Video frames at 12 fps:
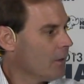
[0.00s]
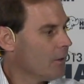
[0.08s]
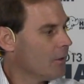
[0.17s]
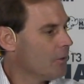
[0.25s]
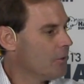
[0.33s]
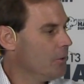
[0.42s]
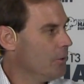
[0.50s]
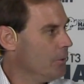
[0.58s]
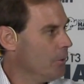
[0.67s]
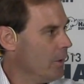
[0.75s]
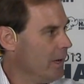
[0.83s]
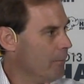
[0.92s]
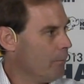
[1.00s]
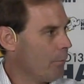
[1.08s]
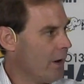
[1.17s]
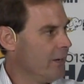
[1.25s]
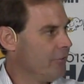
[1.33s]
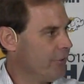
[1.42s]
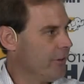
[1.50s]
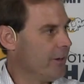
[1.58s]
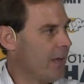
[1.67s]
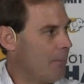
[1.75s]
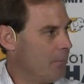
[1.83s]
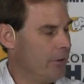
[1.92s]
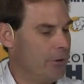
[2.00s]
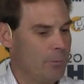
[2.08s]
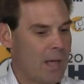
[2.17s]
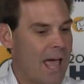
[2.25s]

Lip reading: to embrace and adopt Hadoop